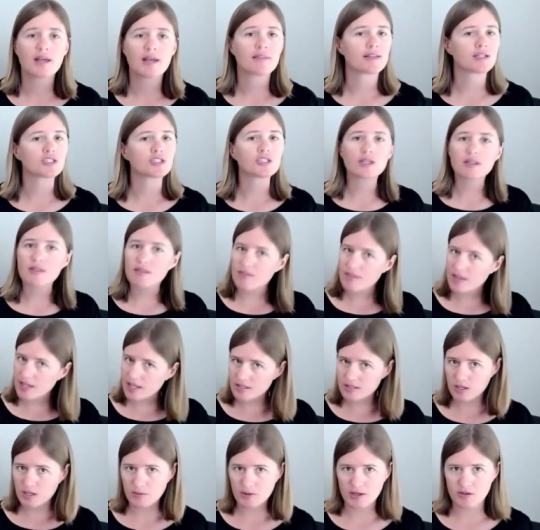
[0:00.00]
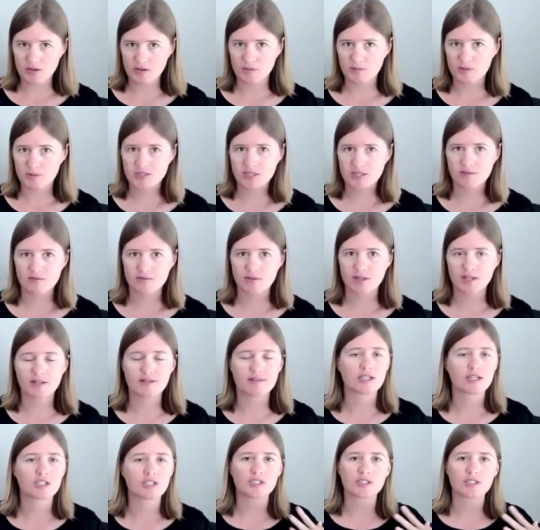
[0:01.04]
that she thinks are 100% real, and
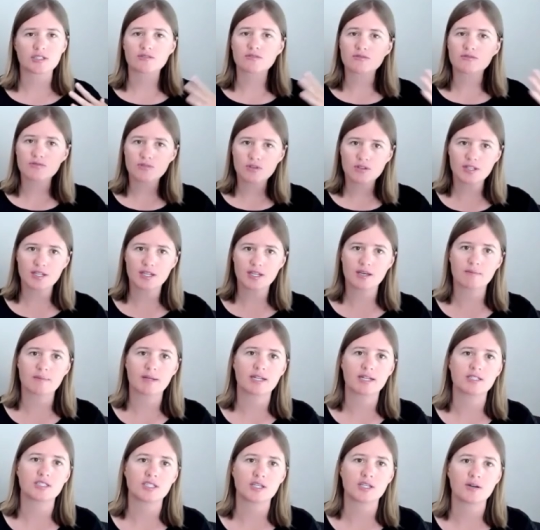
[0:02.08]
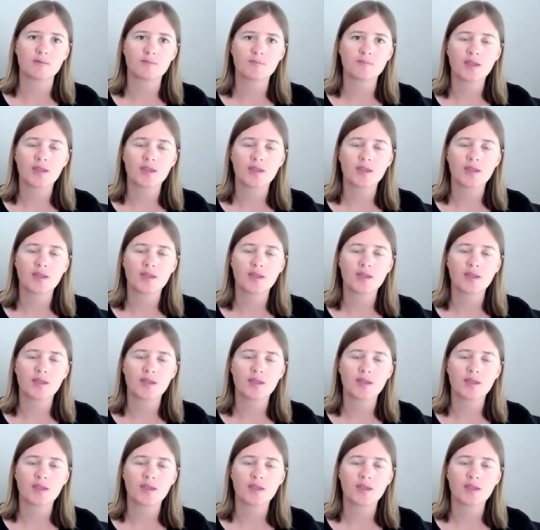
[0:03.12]
that she is fully committed to.